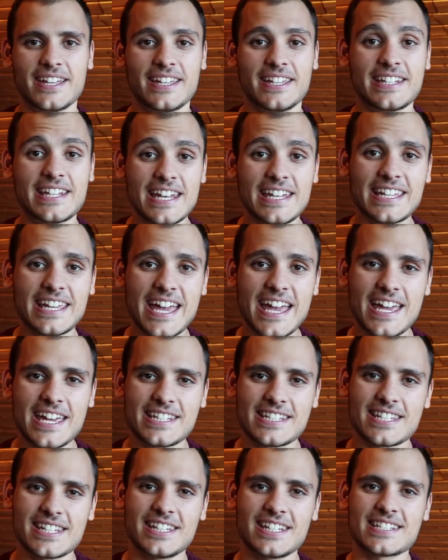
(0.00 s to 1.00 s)
In any
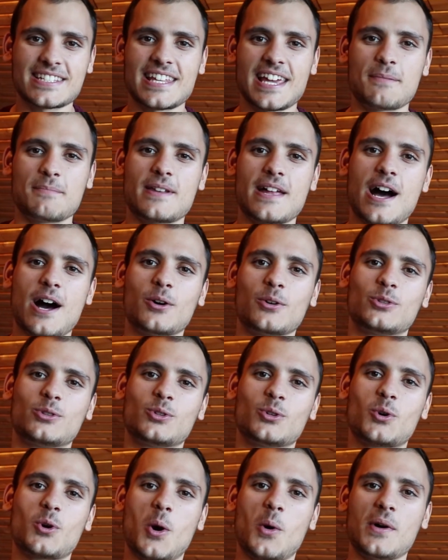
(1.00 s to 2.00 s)
case, it is time now
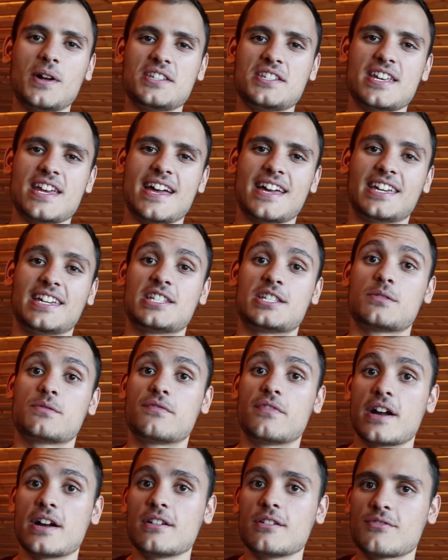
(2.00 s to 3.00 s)
to go and check its
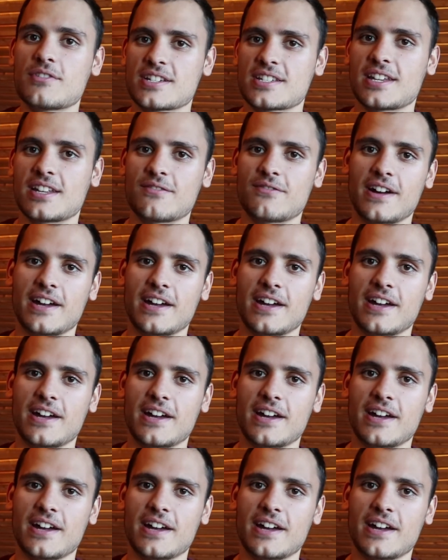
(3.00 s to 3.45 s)
very recent